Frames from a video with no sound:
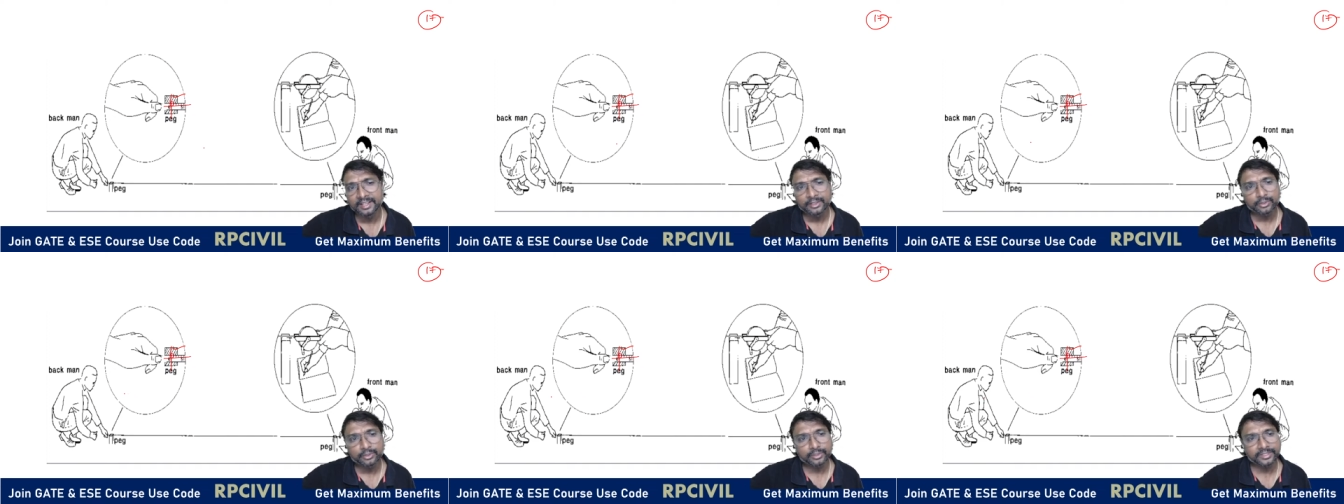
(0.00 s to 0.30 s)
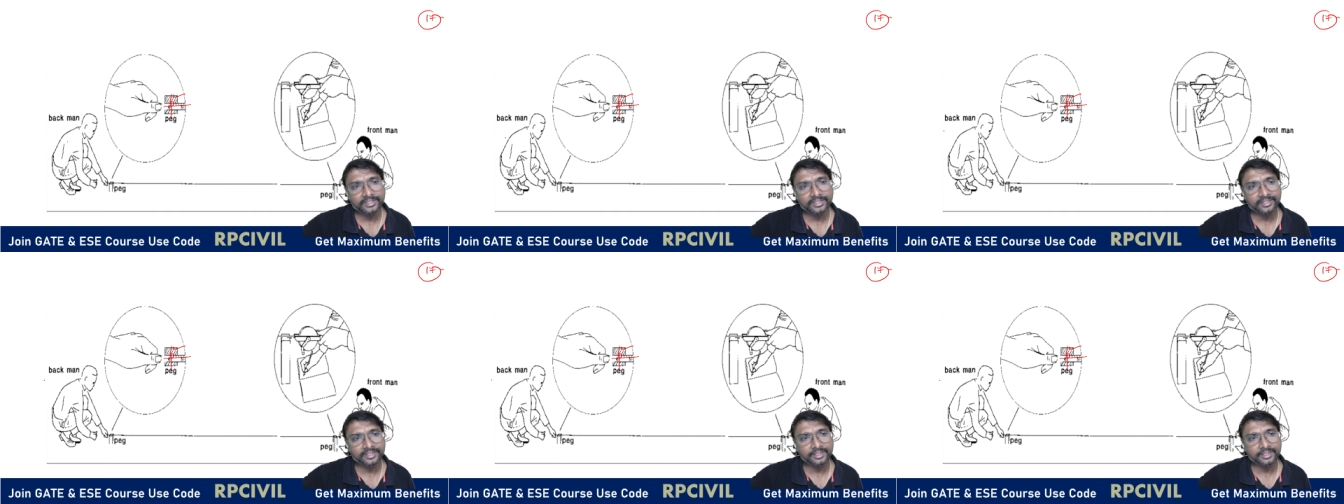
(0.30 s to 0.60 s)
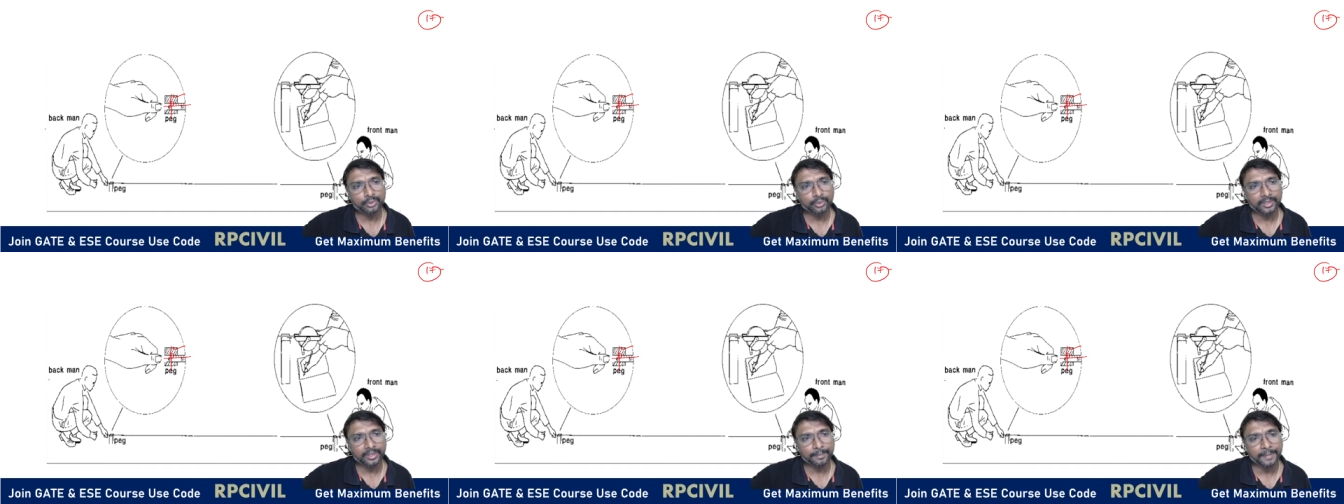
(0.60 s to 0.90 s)
So this is
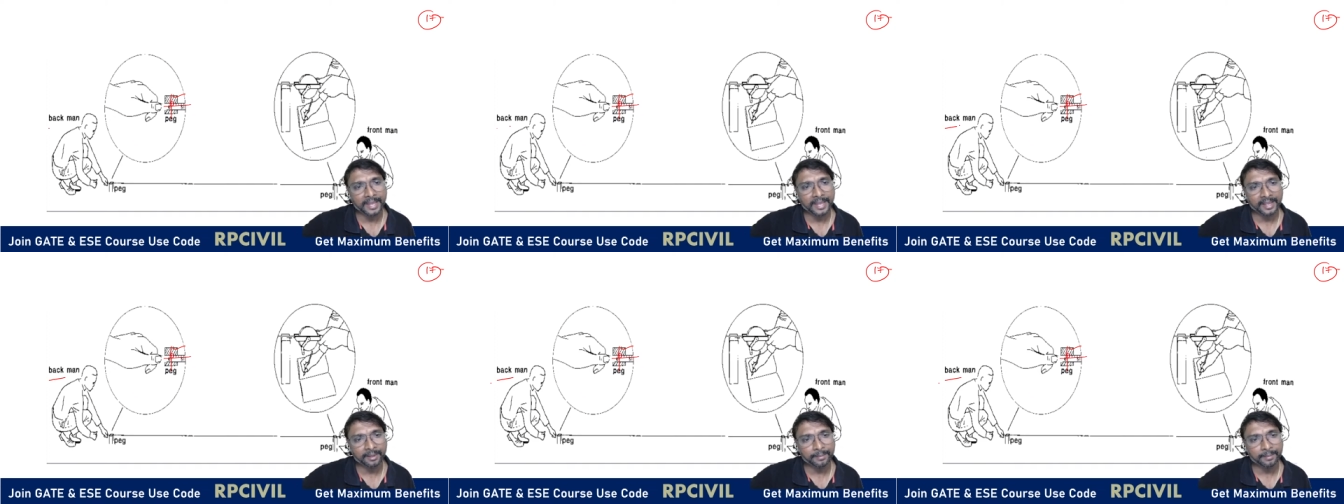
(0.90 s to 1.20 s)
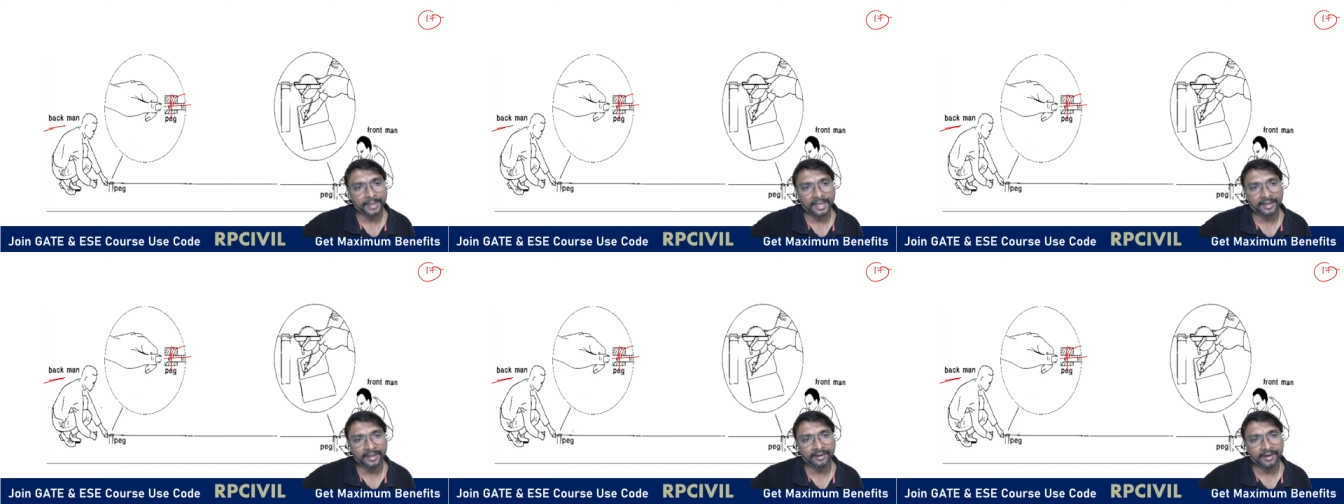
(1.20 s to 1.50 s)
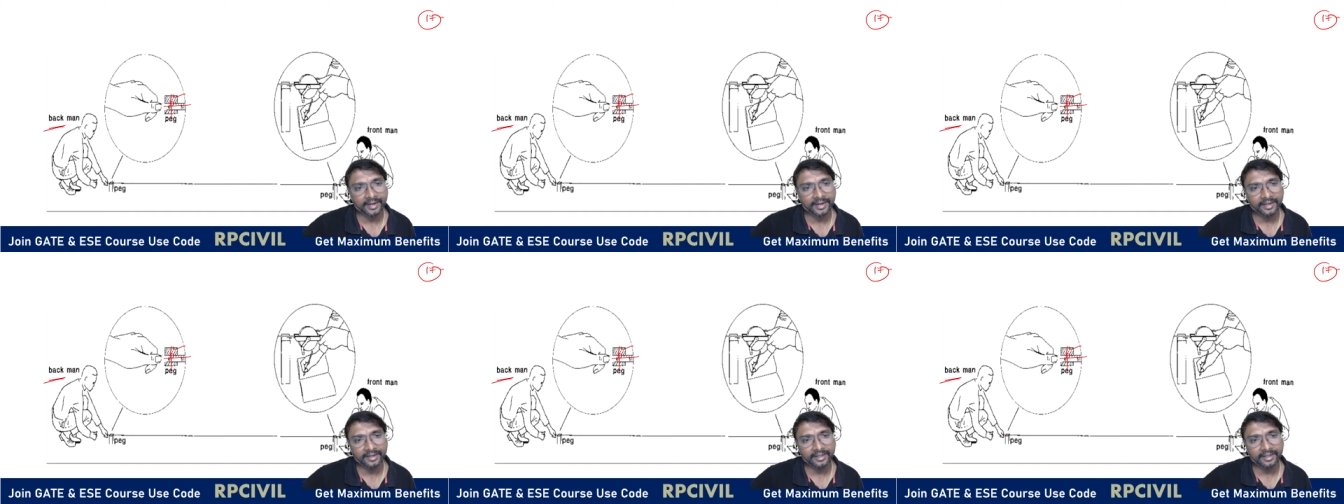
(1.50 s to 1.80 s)
your back man,
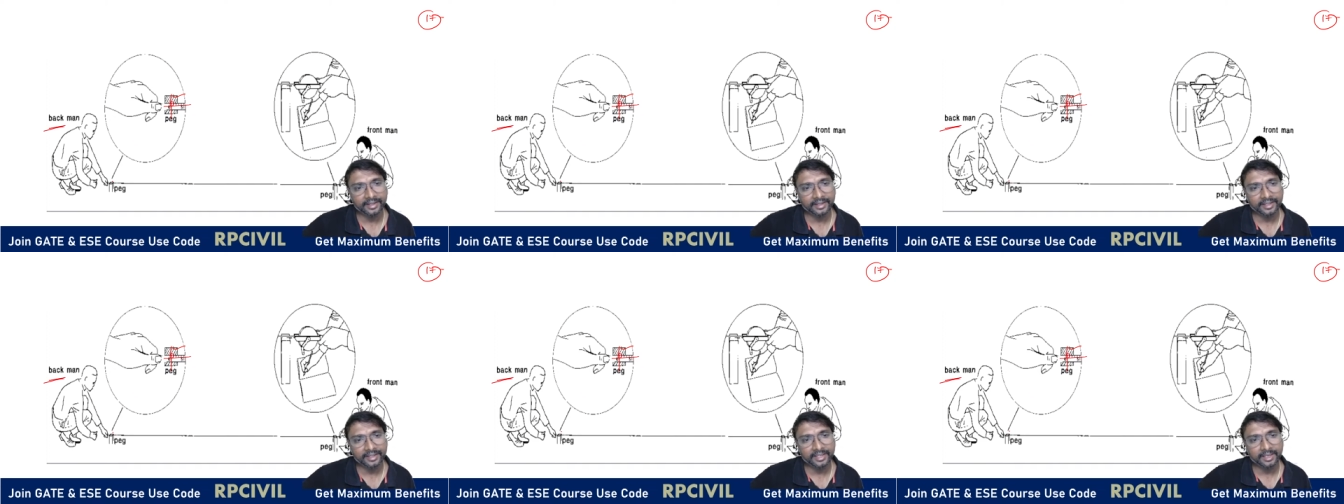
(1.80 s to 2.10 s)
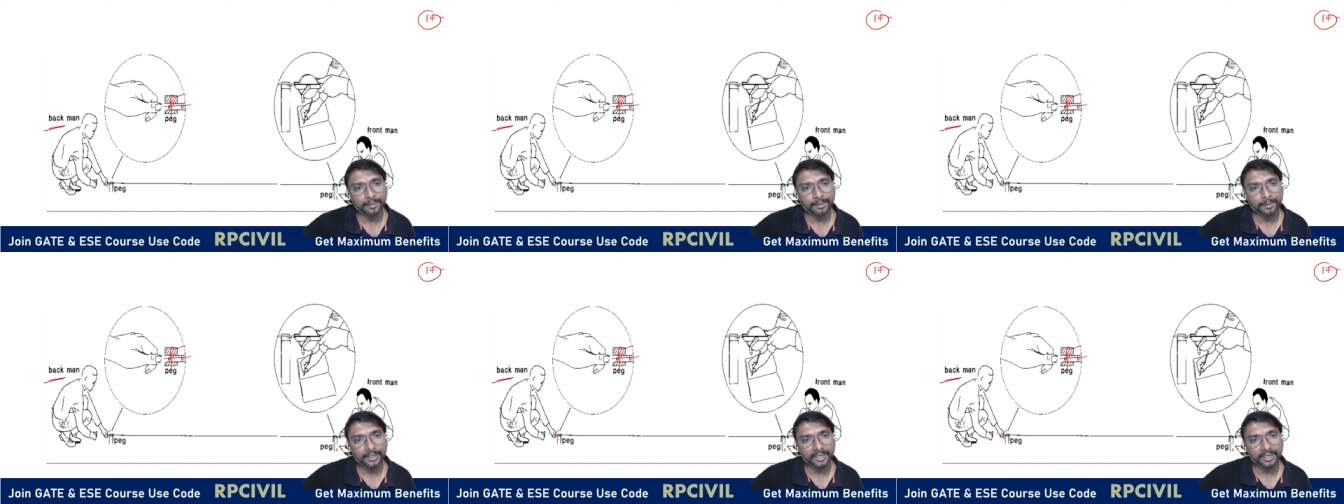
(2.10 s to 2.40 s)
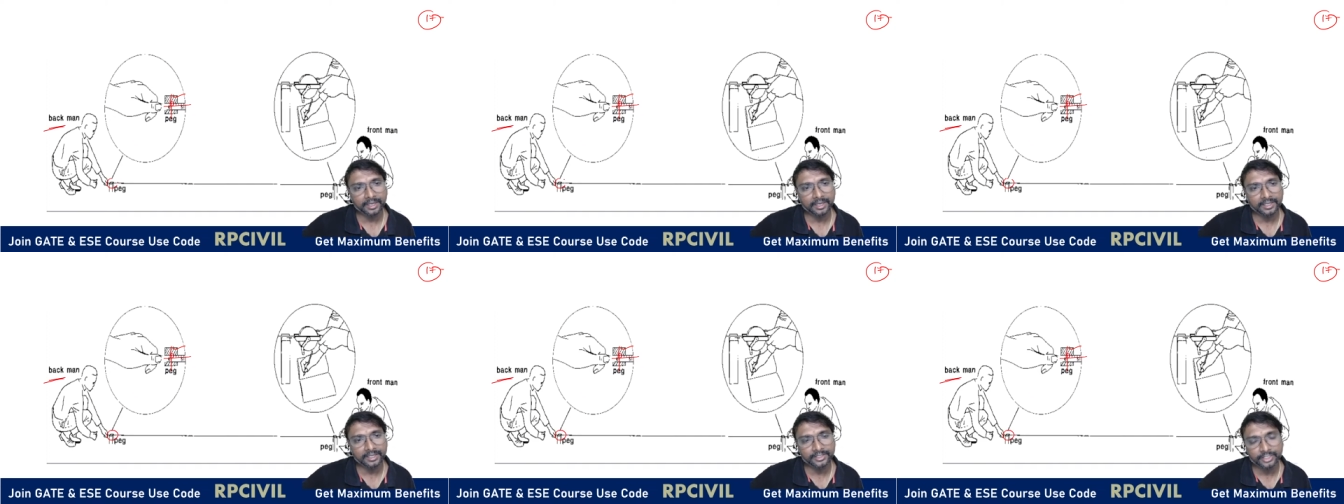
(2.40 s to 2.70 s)
right?
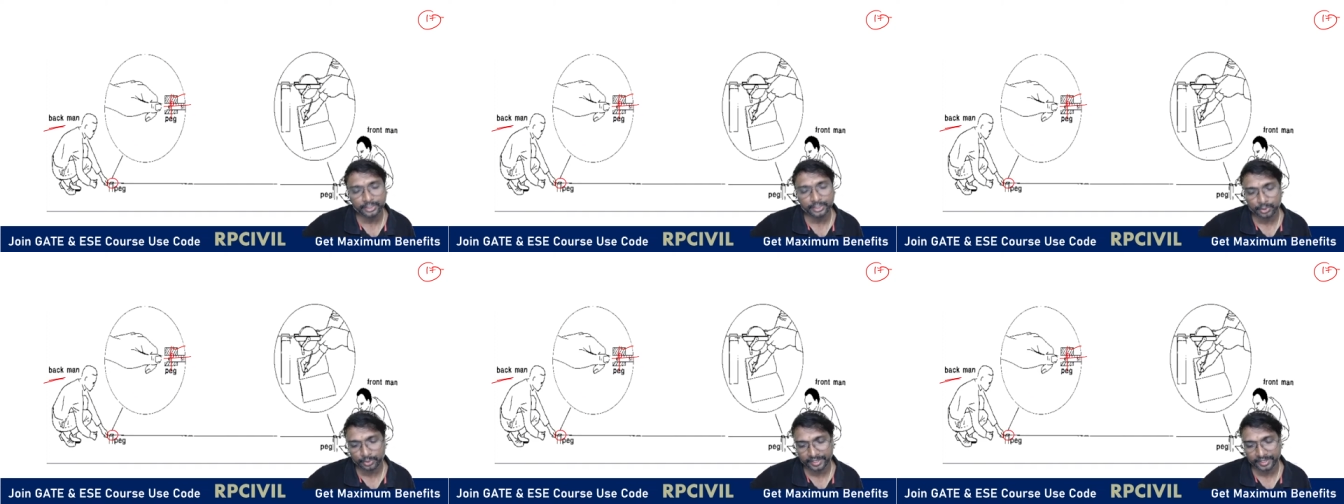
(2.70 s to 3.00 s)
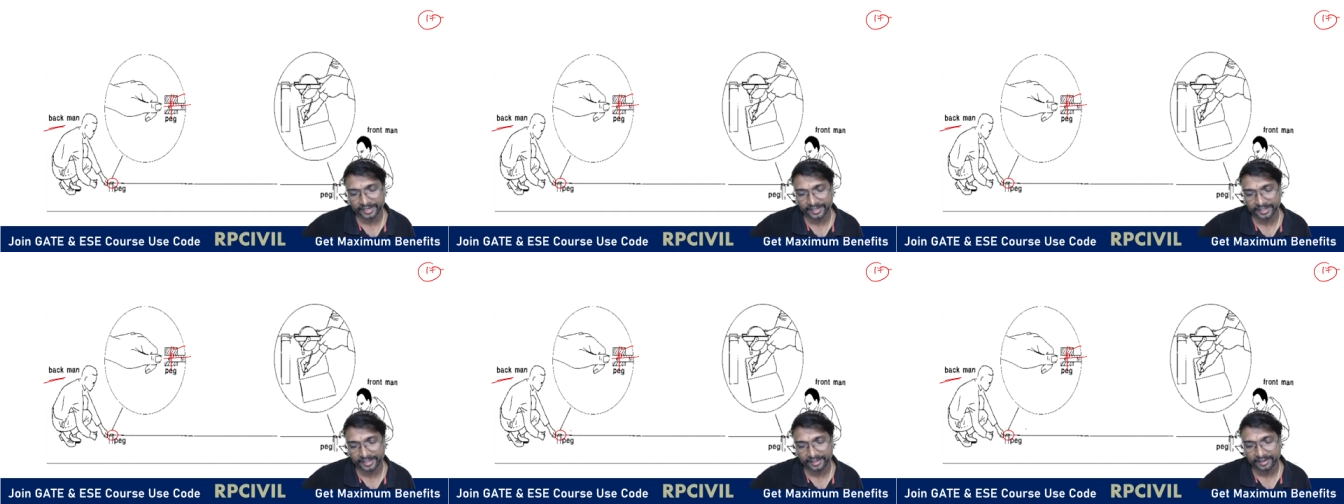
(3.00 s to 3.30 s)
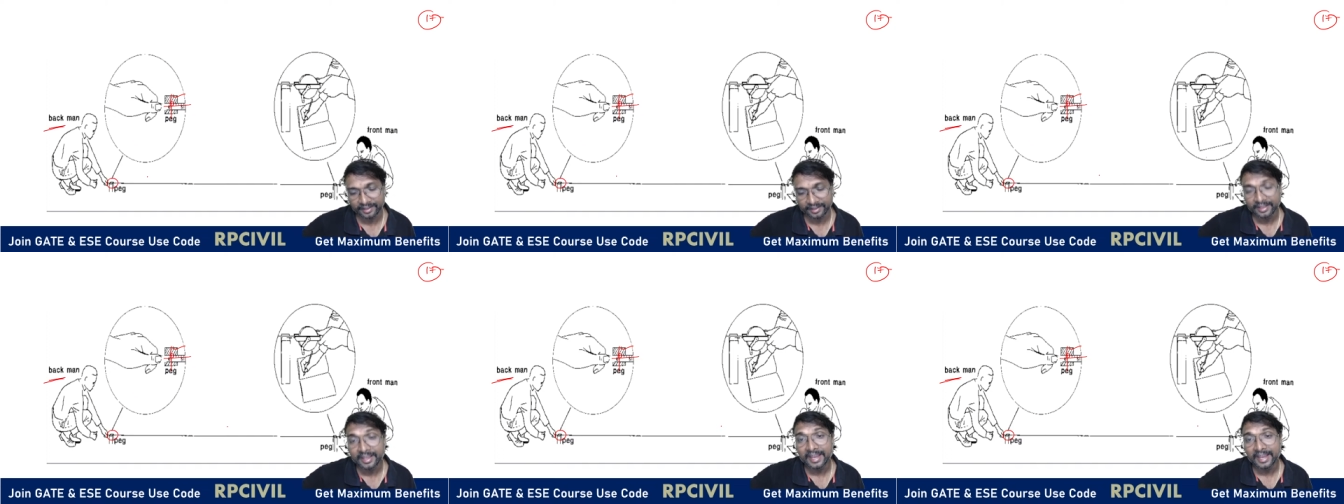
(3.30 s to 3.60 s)
Keeping zero reading.